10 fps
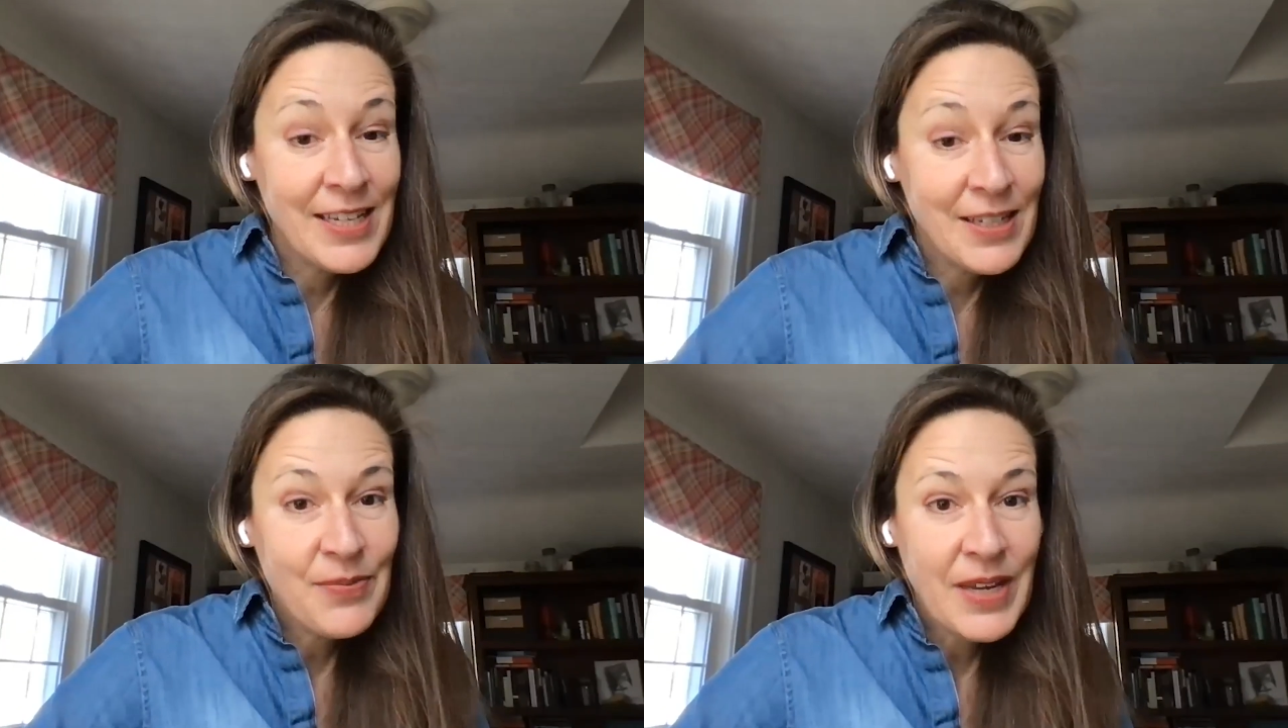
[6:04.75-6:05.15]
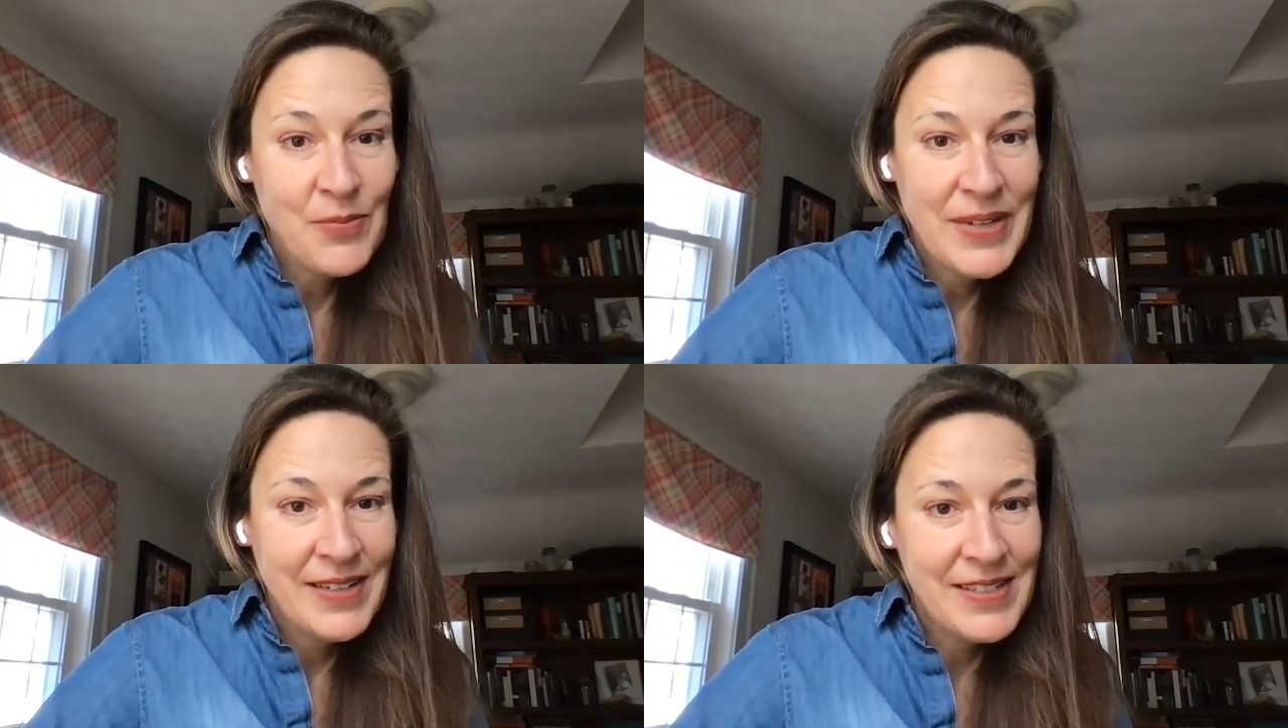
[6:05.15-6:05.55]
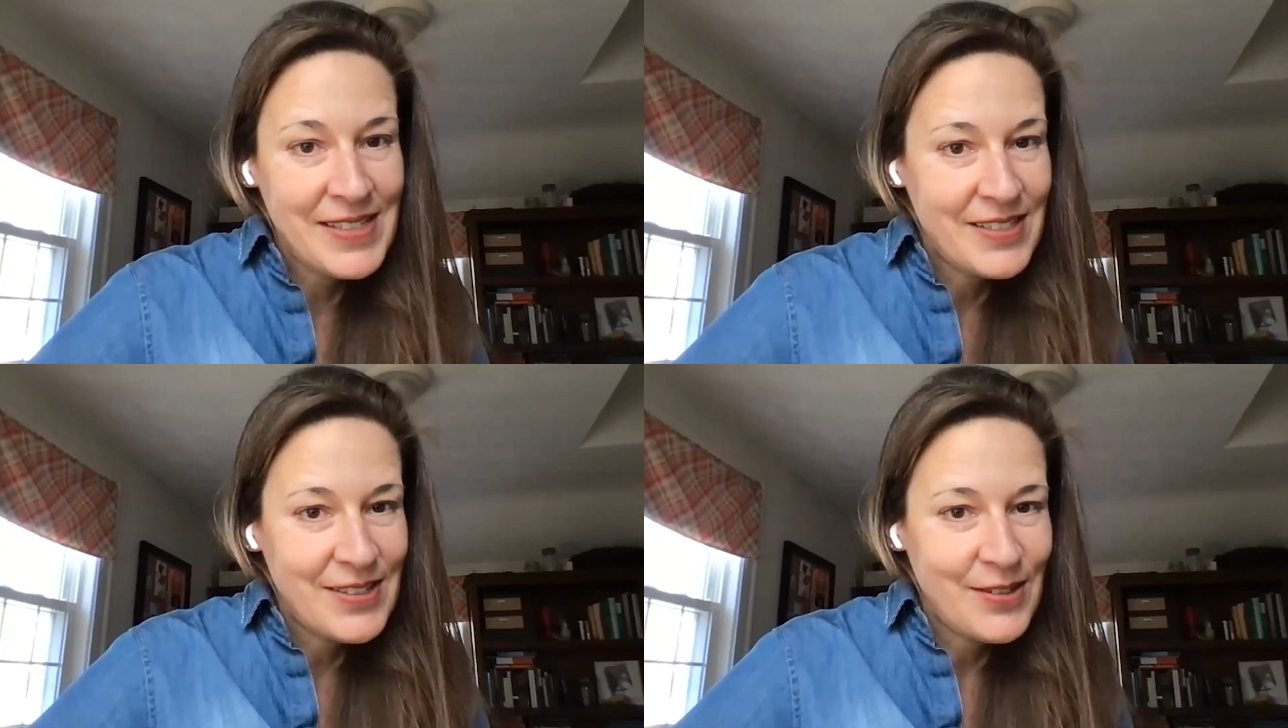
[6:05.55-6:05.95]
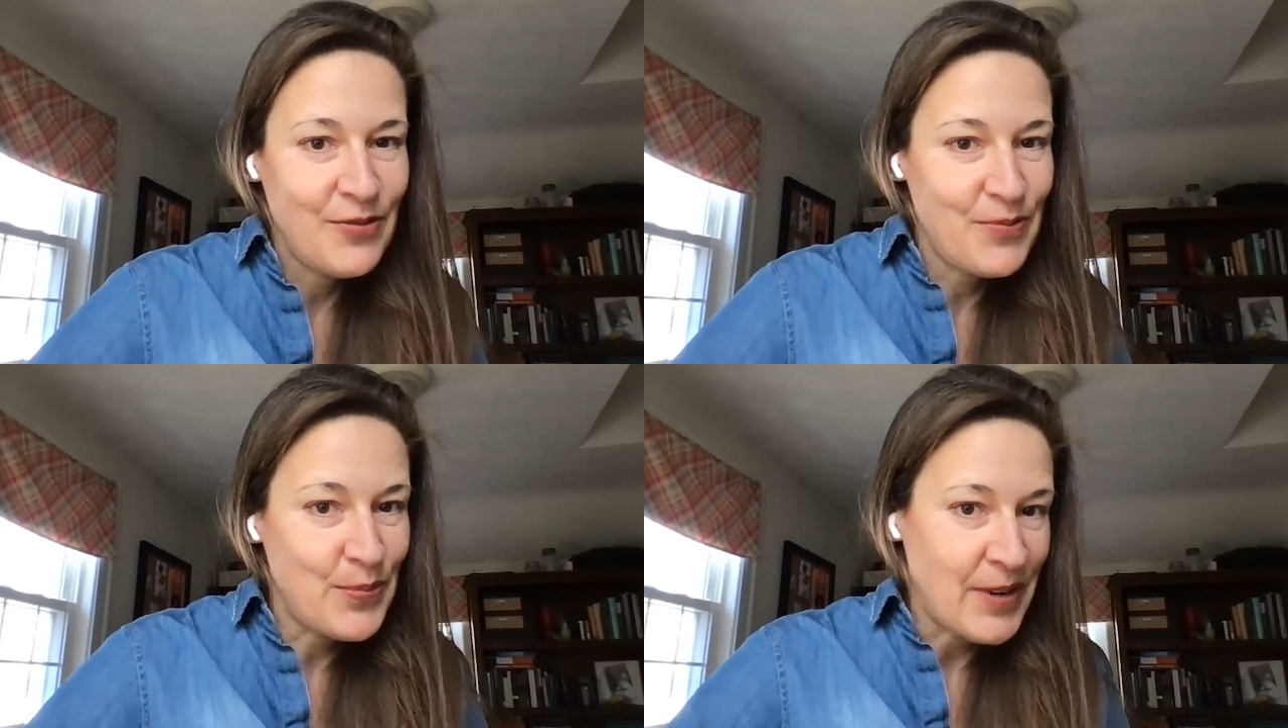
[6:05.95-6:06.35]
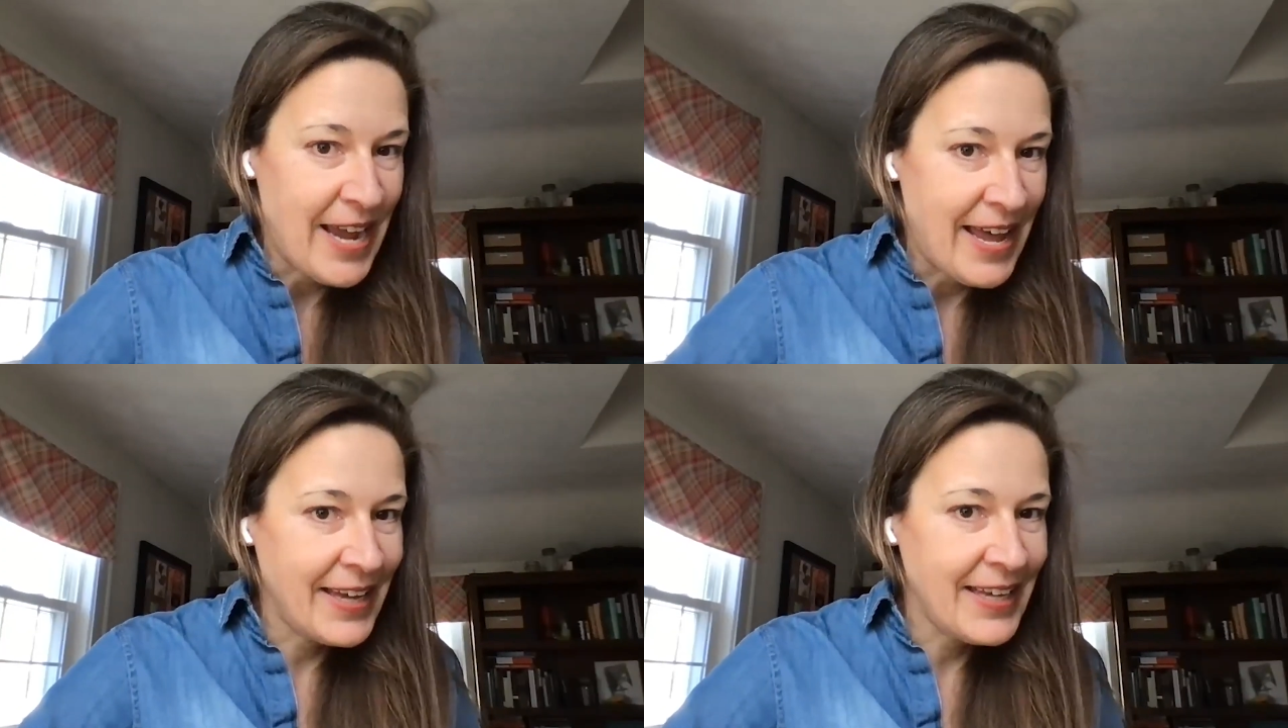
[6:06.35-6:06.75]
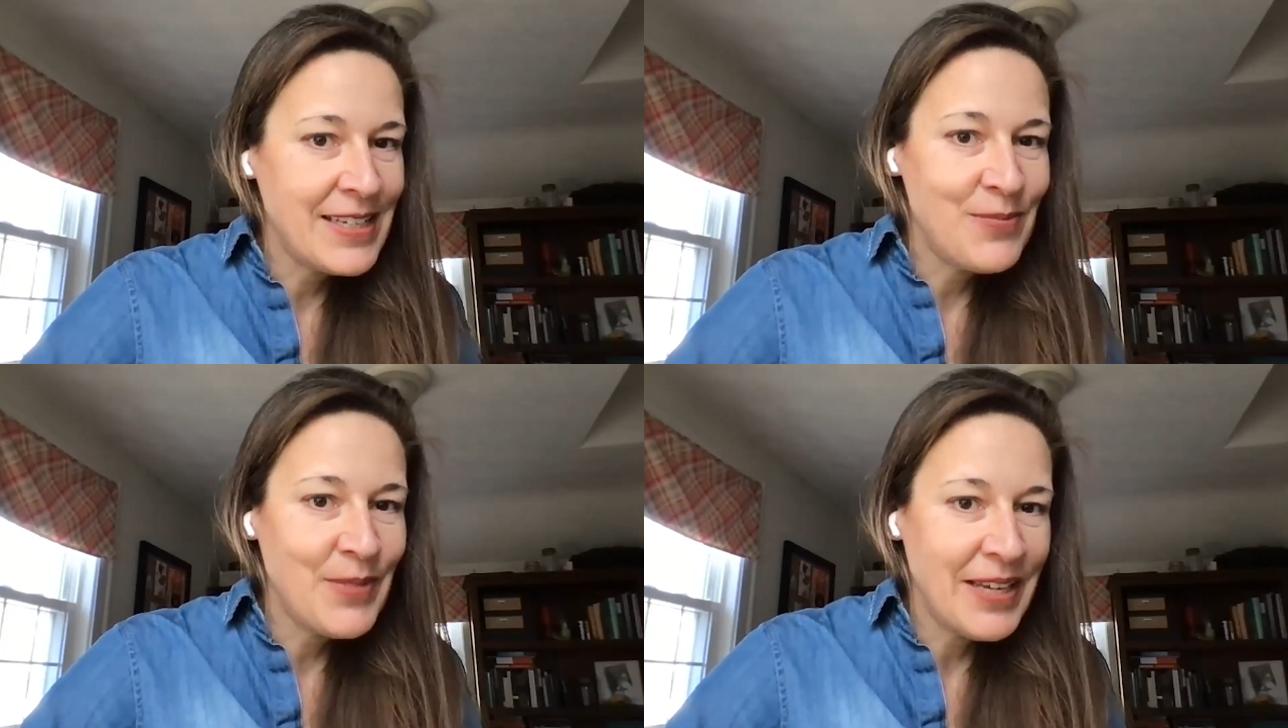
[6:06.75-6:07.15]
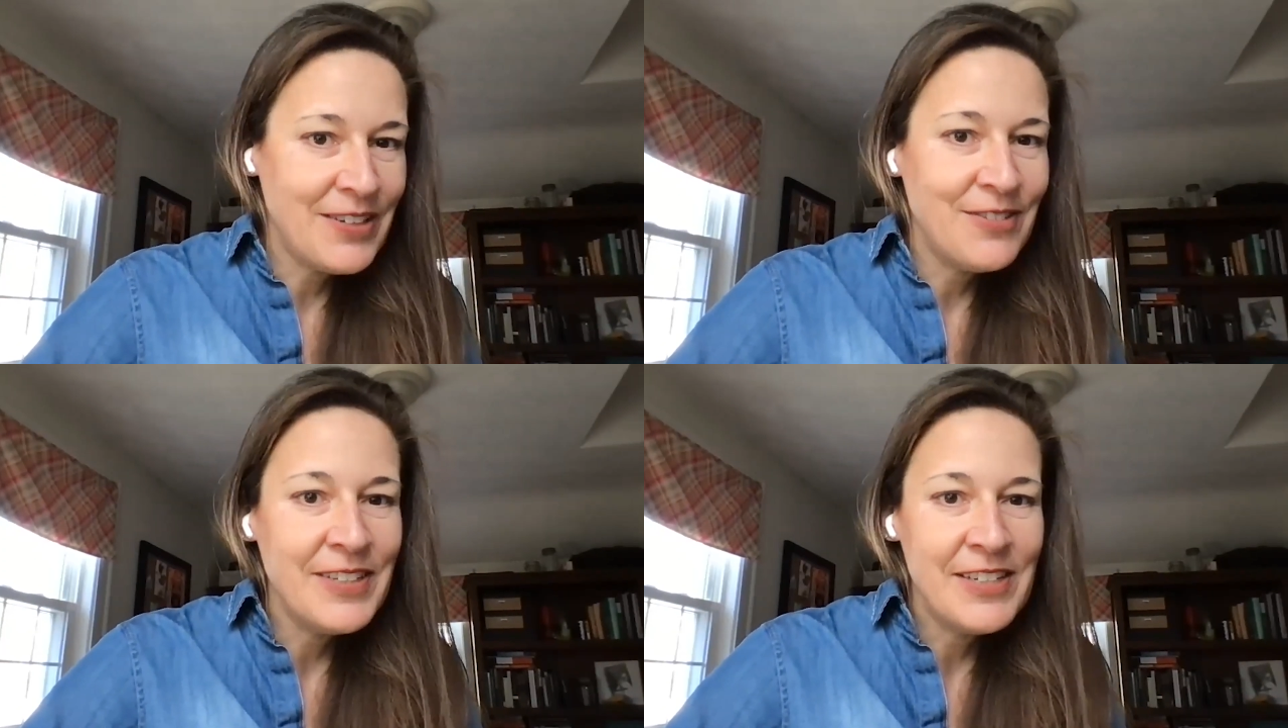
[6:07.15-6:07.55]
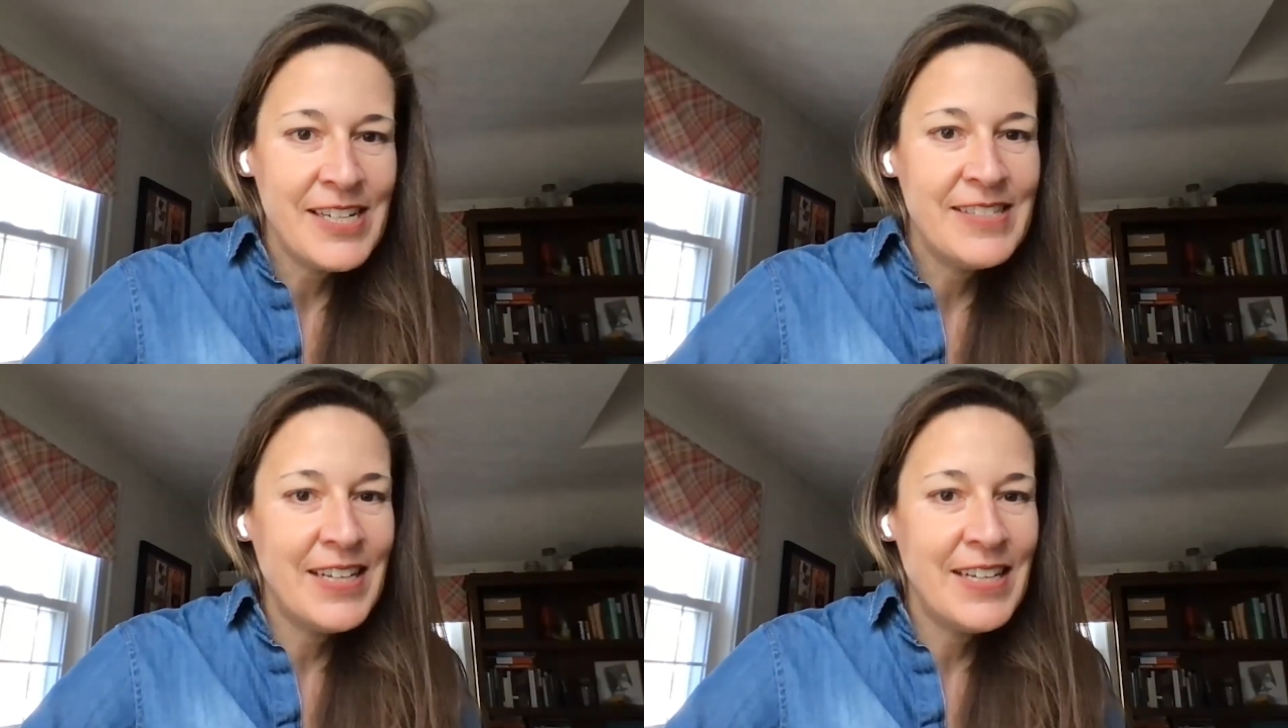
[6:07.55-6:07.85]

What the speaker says: think my biggest sort of brag in my career is